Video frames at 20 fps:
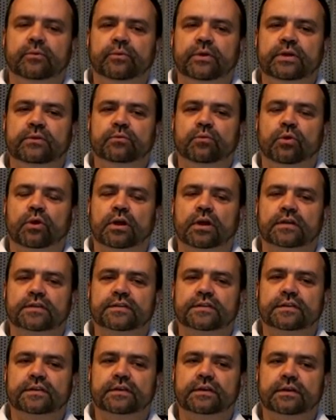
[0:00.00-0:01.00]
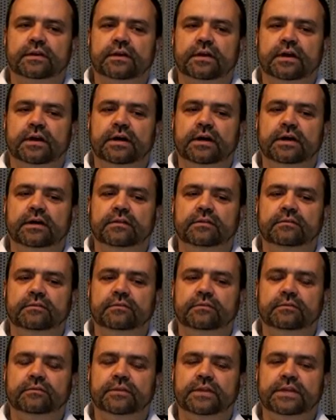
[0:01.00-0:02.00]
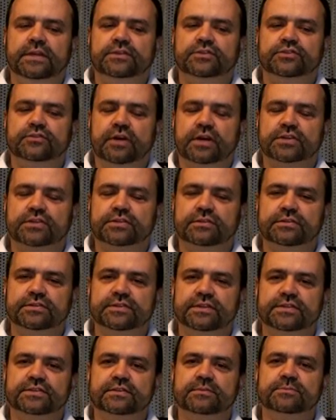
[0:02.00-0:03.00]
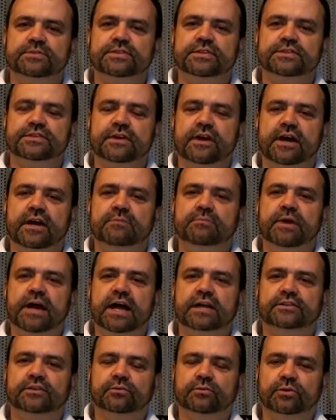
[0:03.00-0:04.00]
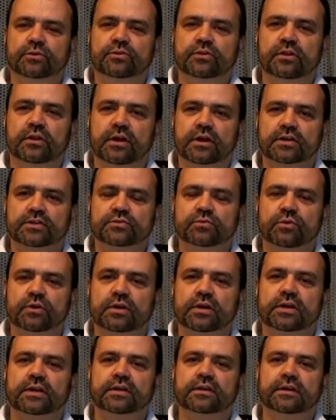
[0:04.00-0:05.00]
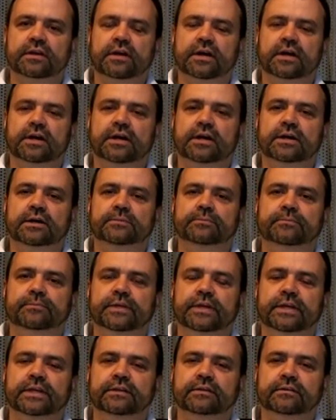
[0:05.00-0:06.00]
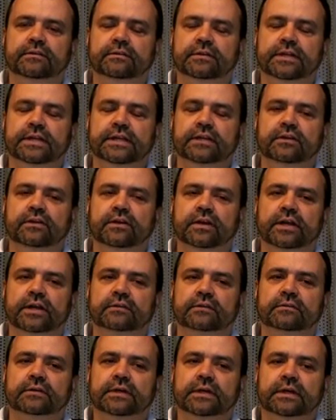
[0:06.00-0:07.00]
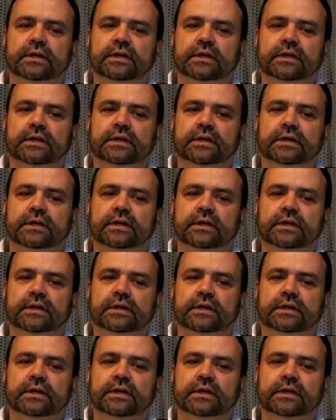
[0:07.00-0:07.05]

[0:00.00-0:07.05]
and we worked uh, the instructional systems design back to Ruth Clark's work um, in e-learning